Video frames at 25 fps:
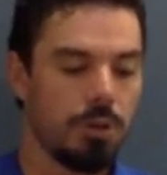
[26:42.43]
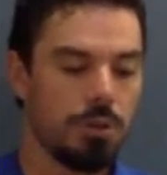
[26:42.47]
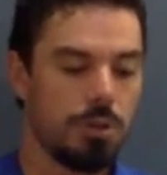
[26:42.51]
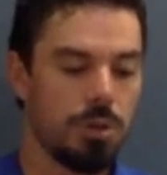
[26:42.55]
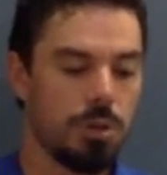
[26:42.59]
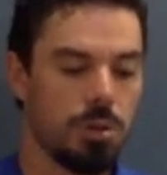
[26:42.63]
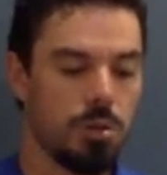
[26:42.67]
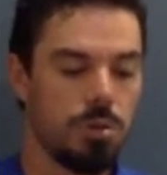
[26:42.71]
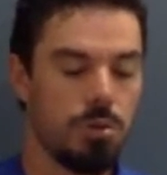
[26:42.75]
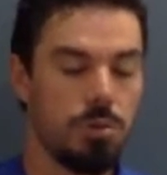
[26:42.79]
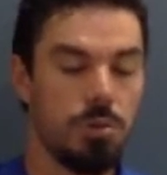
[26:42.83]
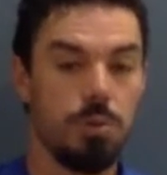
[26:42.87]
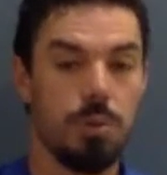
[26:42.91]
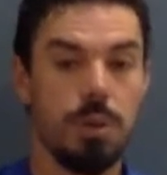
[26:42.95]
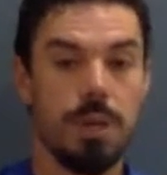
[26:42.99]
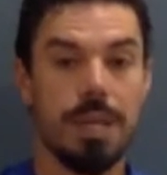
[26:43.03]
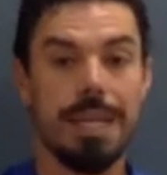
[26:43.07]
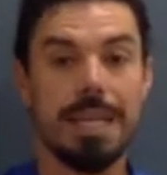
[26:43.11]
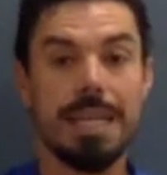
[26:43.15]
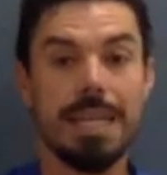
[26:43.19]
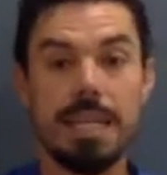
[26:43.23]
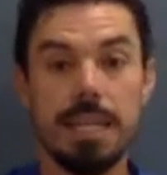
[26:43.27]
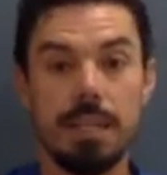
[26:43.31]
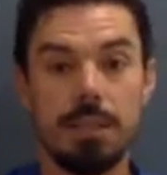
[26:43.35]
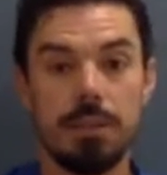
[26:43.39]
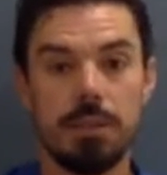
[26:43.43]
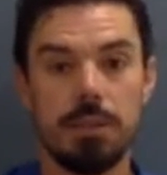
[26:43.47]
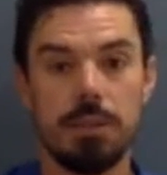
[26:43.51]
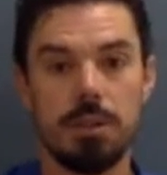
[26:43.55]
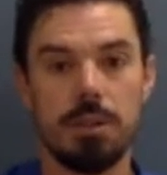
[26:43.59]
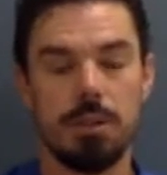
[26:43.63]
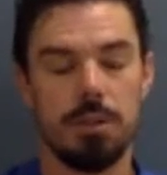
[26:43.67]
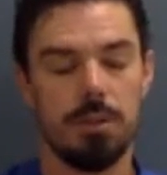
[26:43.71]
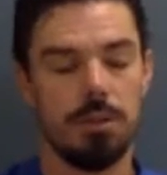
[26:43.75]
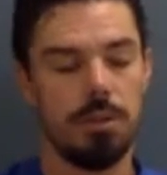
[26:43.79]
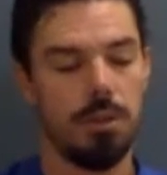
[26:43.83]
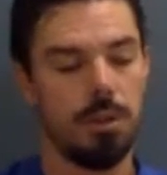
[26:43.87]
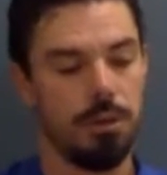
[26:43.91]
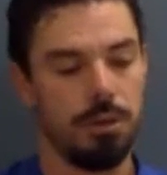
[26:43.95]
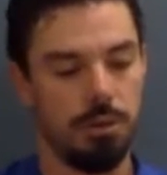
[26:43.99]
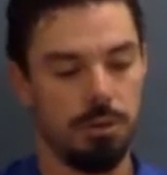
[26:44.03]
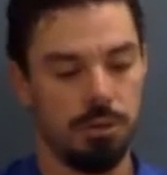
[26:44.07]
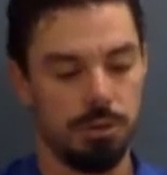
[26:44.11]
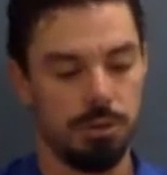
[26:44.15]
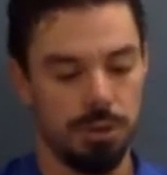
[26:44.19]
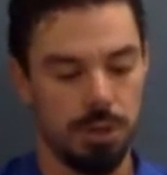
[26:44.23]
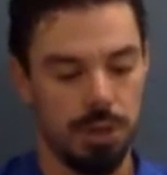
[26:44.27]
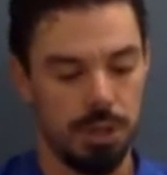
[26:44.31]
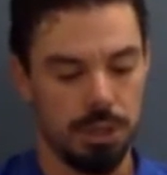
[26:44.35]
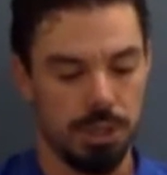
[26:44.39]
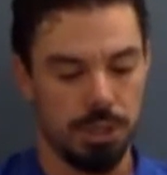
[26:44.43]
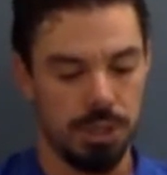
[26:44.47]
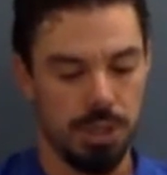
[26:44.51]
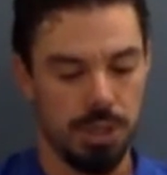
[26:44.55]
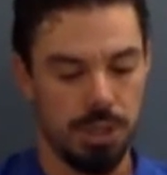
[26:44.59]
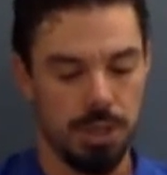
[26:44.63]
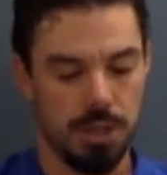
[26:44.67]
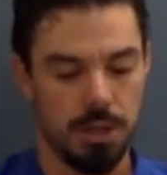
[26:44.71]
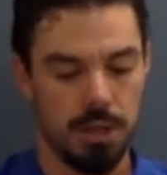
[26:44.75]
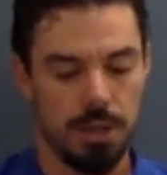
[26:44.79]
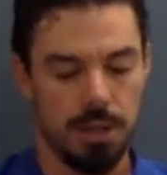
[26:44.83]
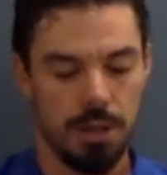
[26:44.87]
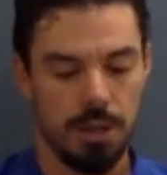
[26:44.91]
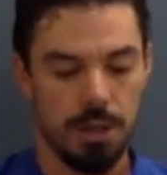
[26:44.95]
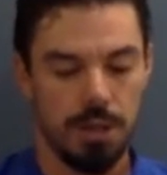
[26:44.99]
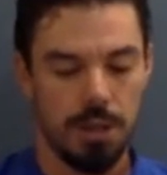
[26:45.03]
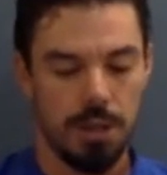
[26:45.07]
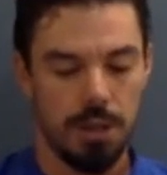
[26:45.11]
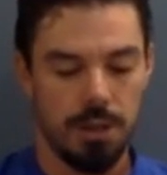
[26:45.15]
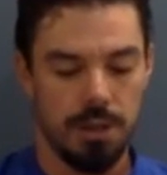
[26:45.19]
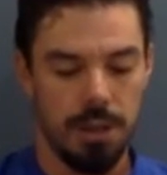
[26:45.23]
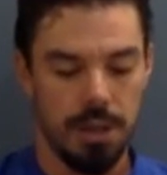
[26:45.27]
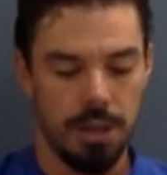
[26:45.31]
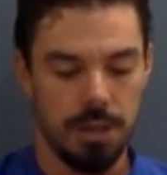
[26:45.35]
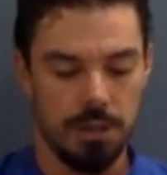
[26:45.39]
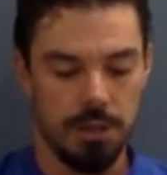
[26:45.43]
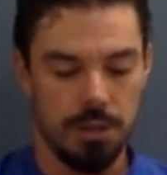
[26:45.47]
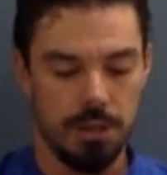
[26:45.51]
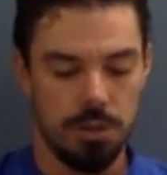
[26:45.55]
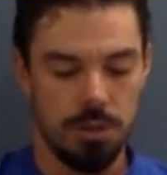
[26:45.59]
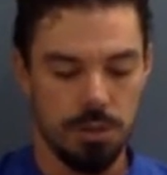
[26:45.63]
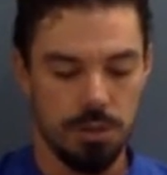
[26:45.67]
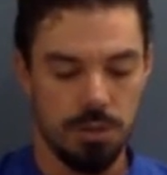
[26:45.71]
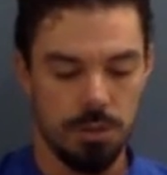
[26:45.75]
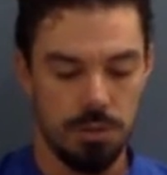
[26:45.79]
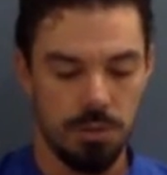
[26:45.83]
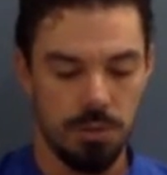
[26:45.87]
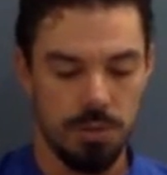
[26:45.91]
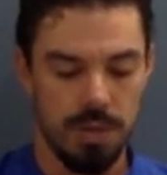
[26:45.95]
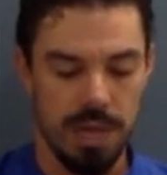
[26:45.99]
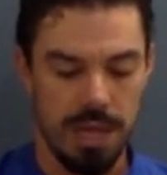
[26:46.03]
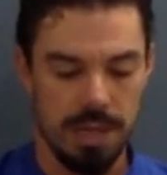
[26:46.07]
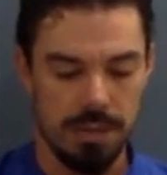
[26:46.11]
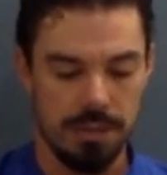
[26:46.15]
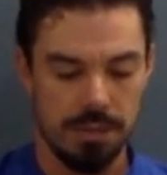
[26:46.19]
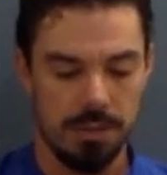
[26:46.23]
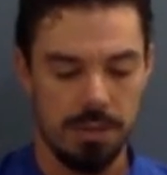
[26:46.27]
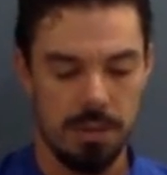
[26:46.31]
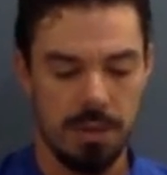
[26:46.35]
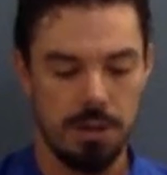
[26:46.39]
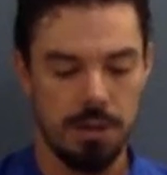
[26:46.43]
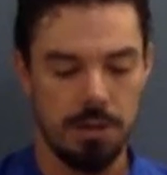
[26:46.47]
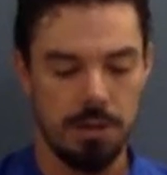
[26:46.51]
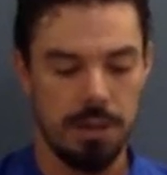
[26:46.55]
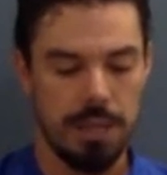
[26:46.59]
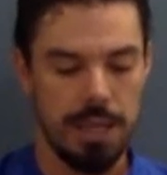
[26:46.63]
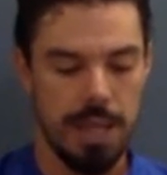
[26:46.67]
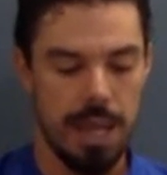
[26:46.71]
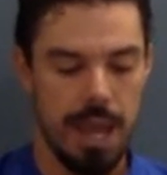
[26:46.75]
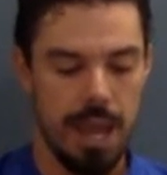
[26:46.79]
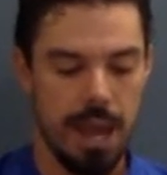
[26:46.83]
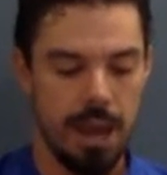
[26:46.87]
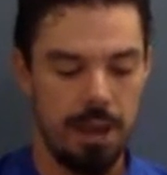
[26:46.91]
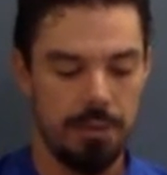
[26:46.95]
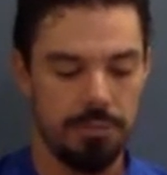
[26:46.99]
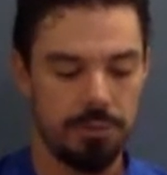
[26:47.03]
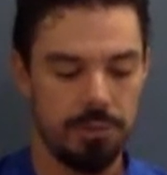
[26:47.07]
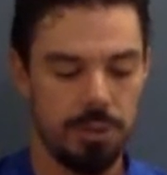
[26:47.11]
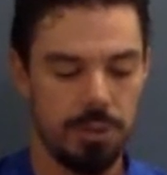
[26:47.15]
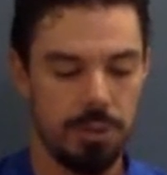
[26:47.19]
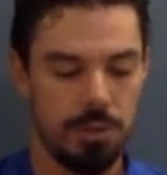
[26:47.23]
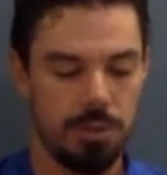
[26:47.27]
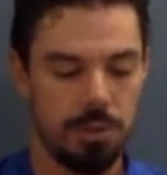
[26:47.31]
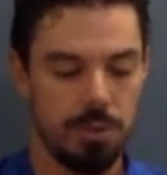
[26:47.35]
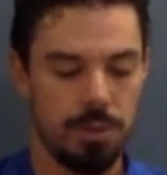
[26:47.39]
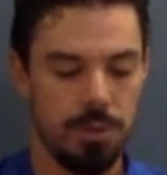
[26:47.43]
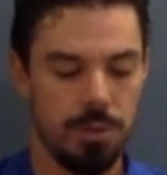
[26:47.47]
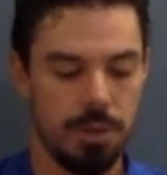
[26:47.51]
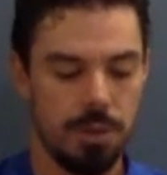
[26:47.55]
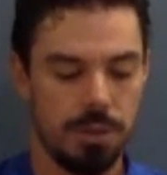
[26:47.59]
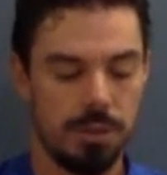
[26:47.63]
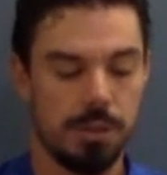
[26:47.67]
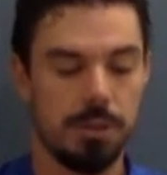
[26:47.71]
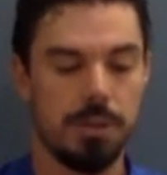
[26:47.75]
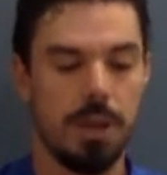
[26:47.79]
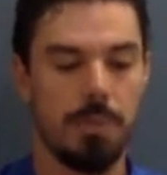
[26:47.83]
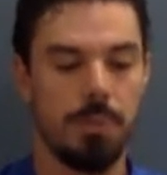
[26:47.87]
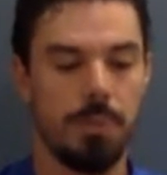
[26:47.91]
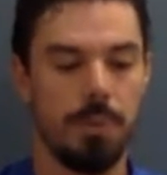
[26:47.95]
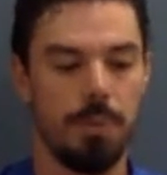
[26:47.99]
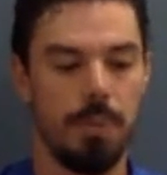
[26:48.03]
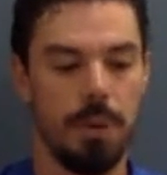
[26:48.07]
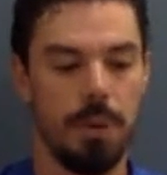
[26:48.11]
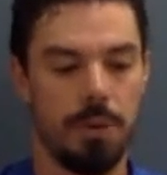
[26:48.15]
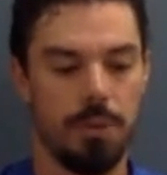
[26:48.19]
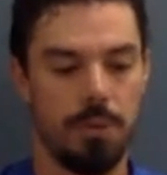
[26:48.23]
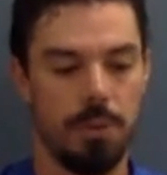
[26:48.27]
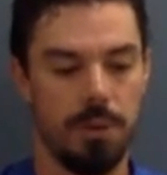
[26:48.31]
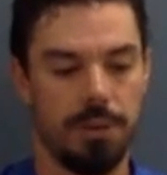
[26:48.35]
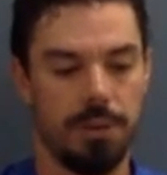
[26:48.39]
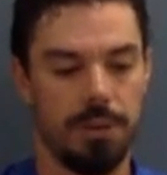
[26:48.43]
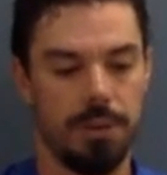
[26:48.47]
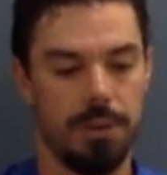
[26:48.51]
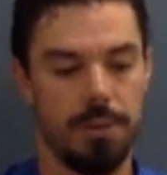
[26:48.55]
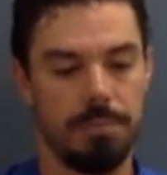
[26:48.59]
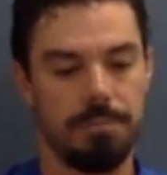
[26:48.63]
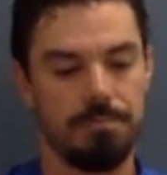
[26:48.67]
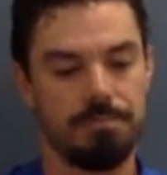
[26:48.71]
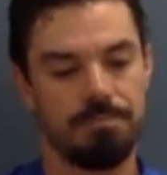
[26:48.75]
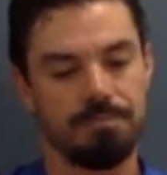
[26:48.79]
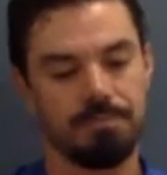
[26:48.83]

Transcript: to eat your nutrition than to necessarily have to supplement with it.